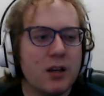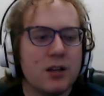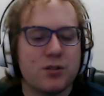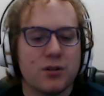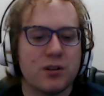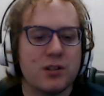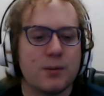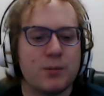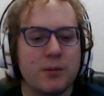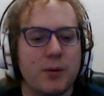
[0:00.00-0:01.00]
Certainly
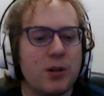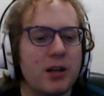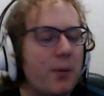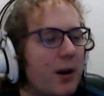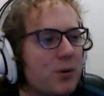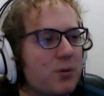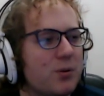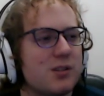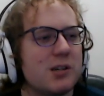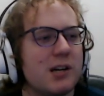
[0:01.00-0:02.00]
something to be playing around with
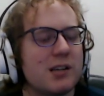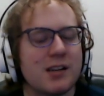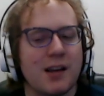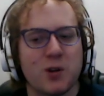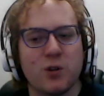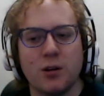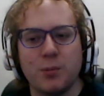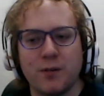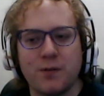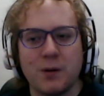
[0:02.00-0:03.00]
Crystallize and having a little
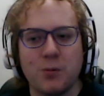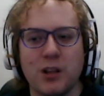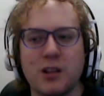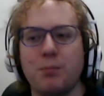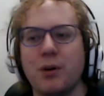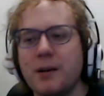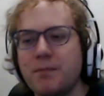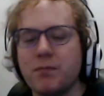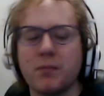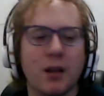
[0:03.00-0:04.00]
bit of fun with, but
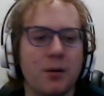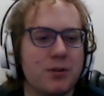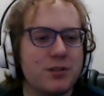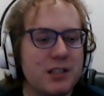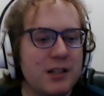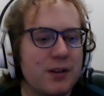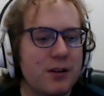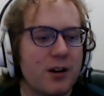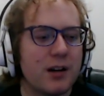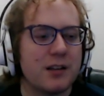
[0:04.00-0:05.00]
we'll see if the
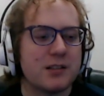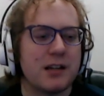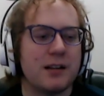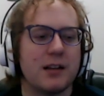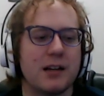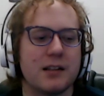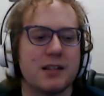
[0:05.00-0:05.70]
card has any legs.